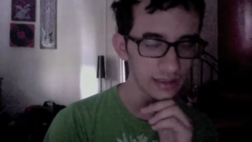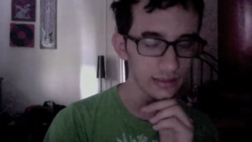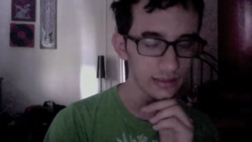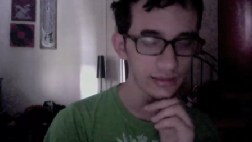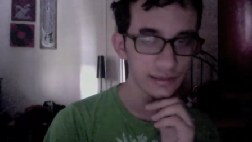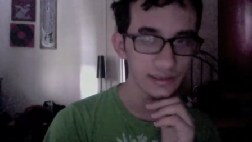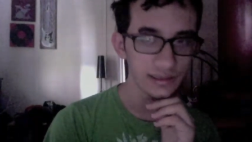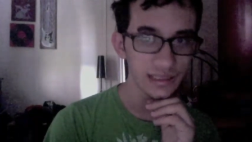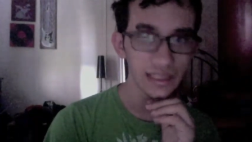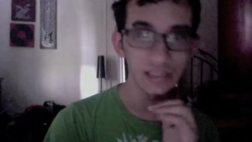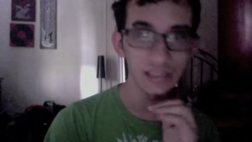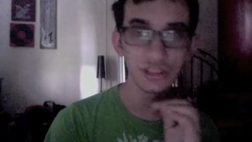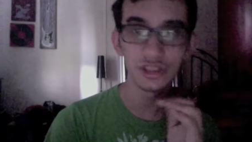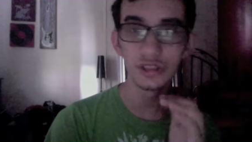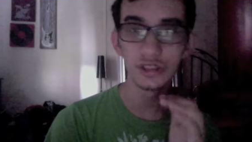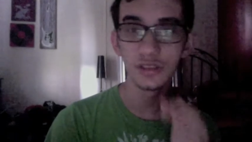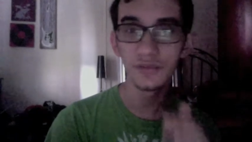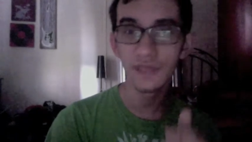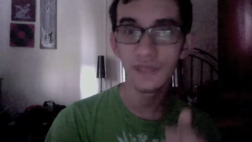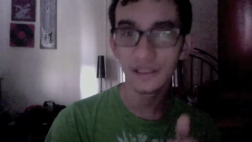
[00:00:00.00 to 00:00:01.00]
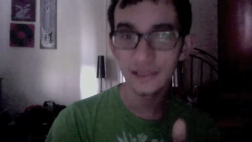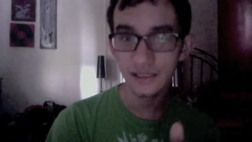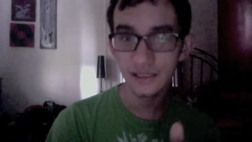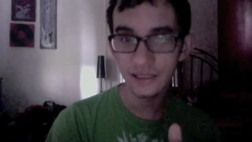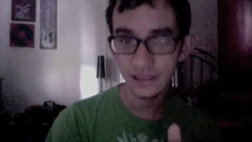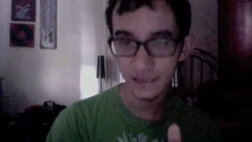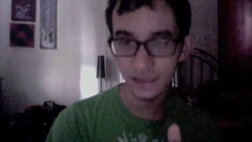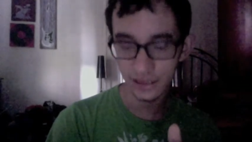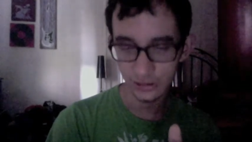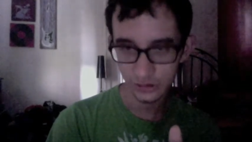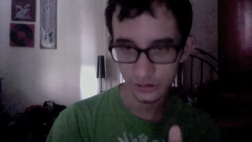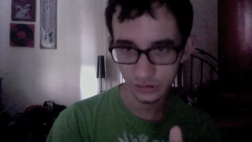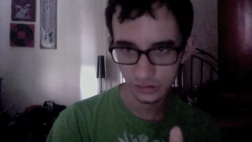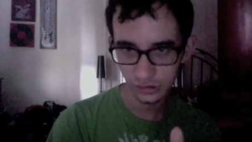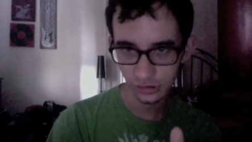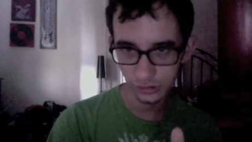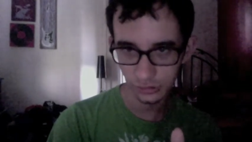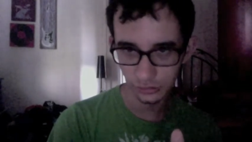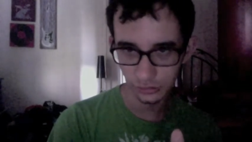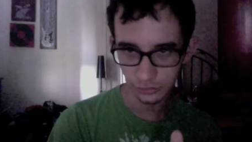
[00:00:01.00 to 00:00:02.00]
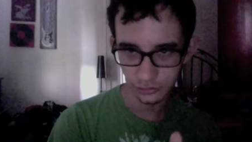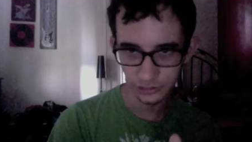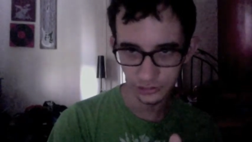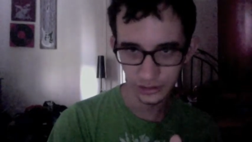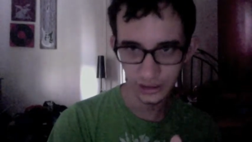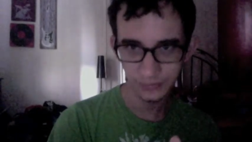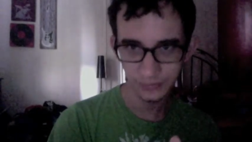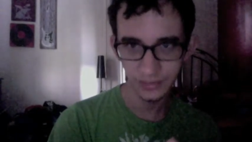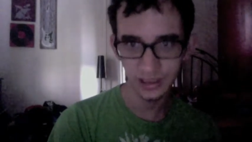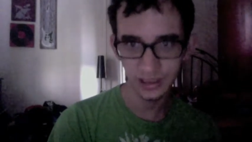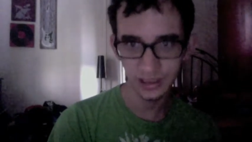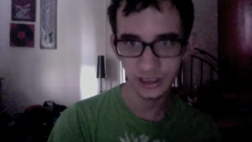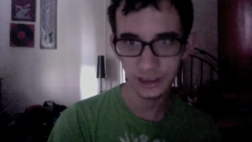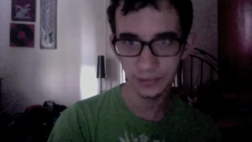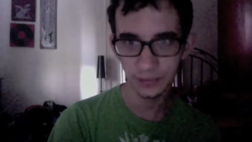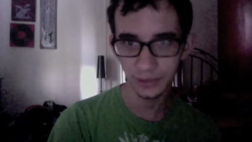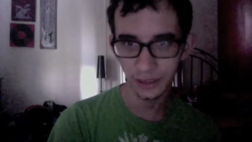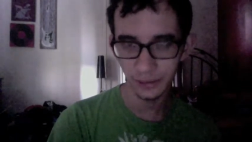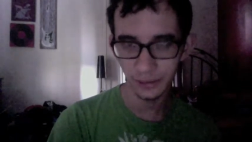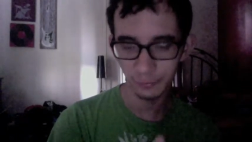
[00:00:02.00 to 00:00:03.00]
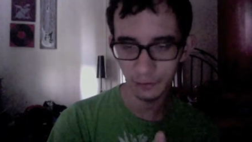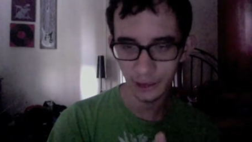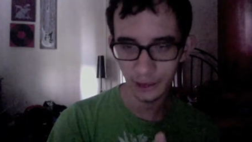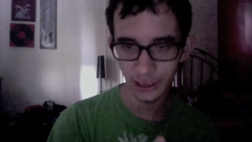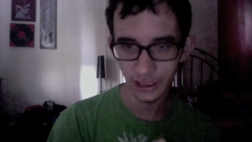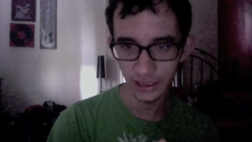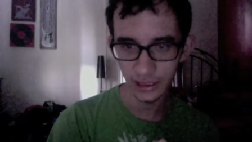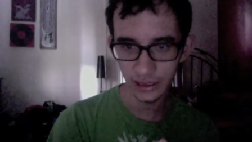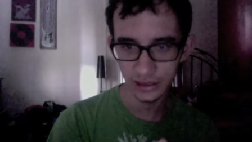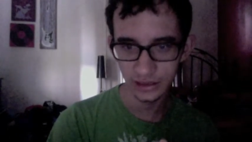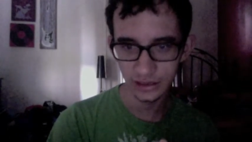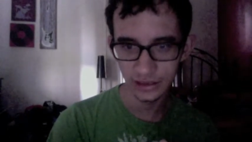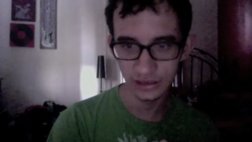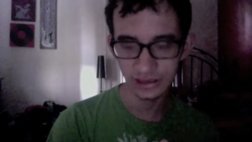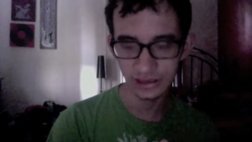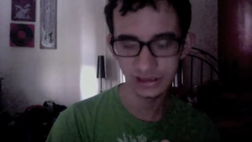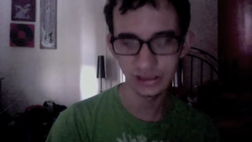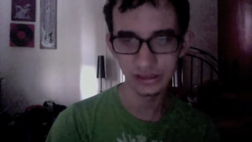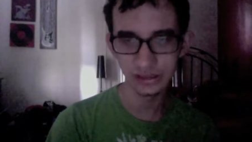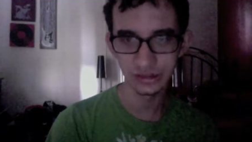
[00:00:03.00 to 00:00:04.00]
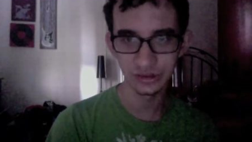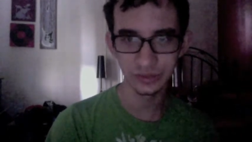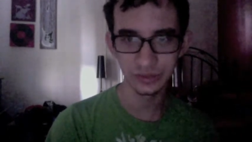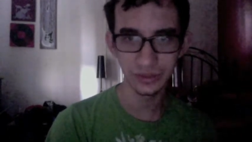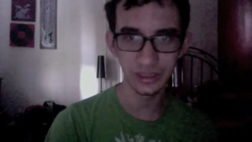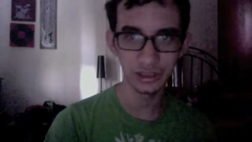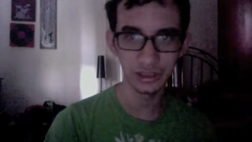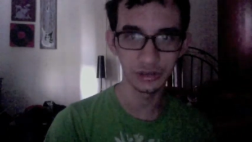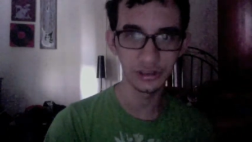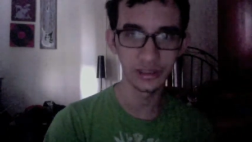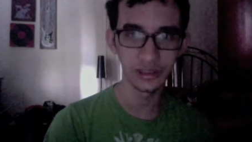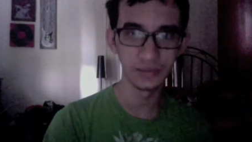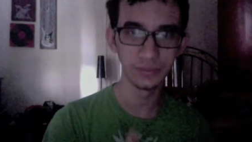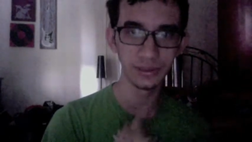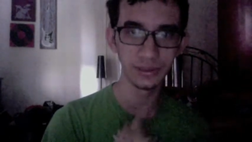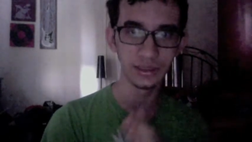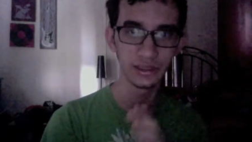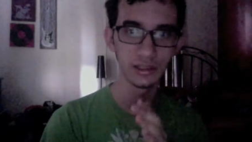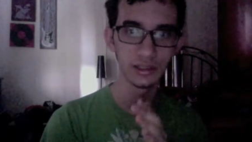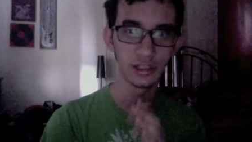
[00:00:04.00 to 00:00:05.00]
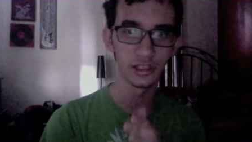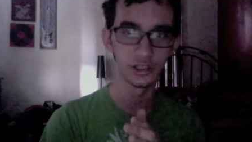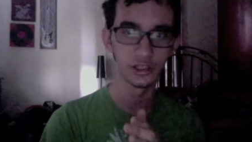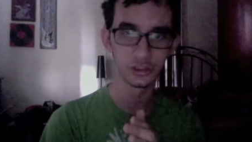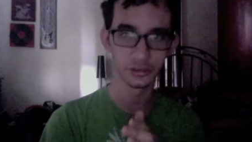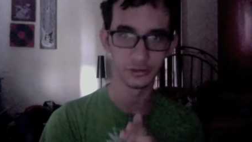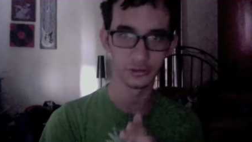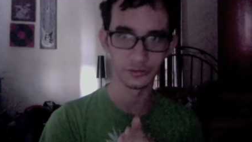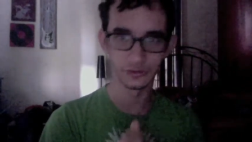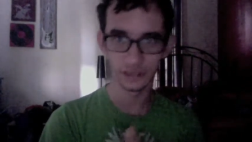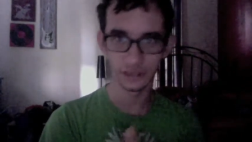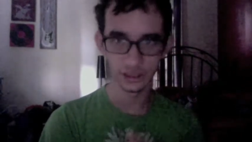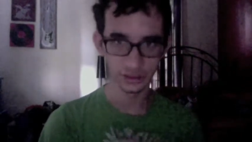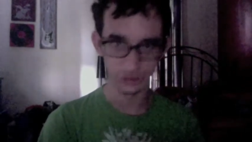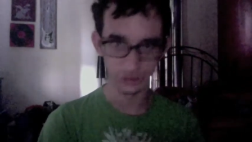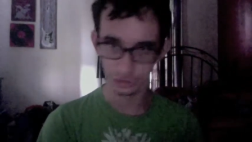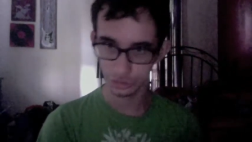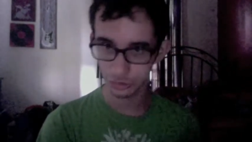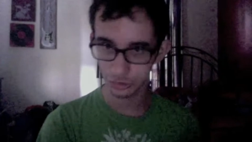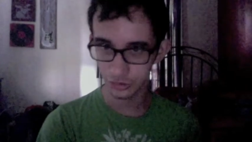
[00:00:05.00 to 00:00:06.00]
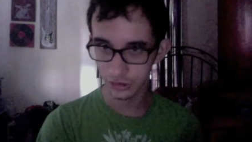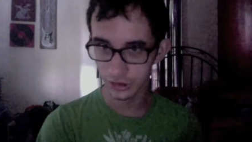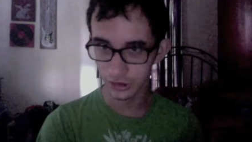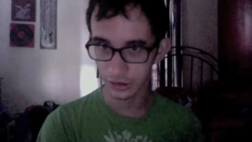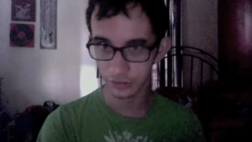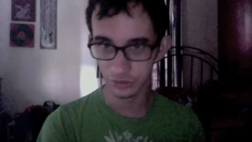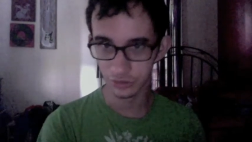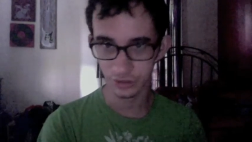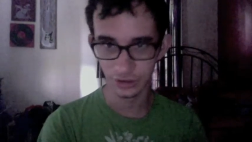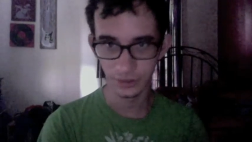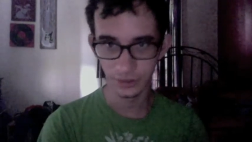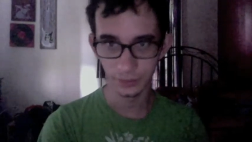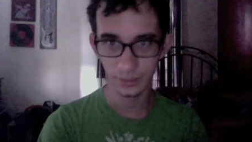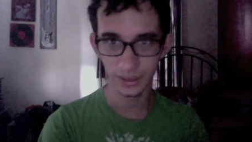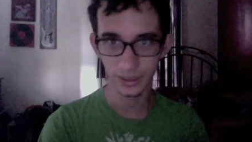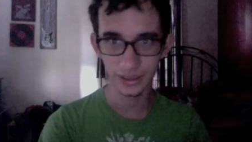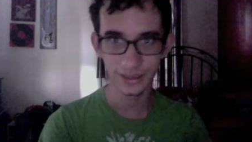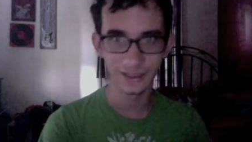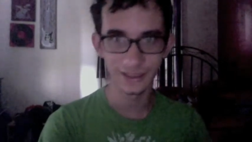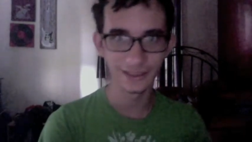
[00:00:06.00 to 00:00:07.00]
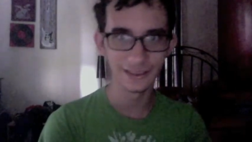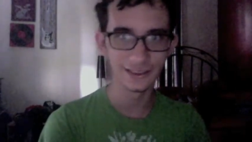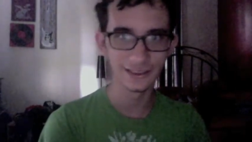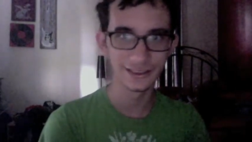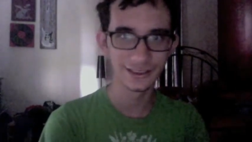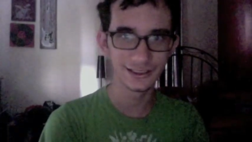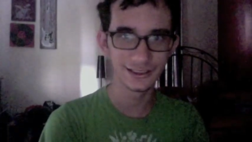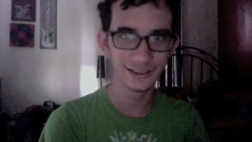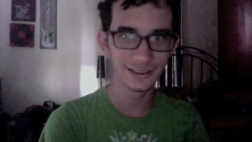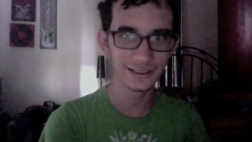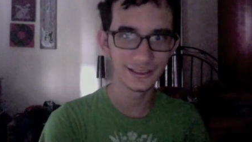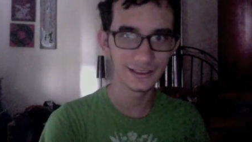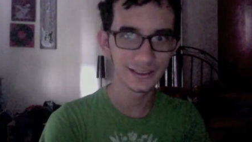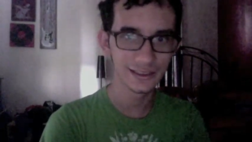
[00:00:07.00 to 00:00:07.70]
they should have ended it at 2. Let me explain why. This is me trying to be logical, not just trying to use an opinion shit.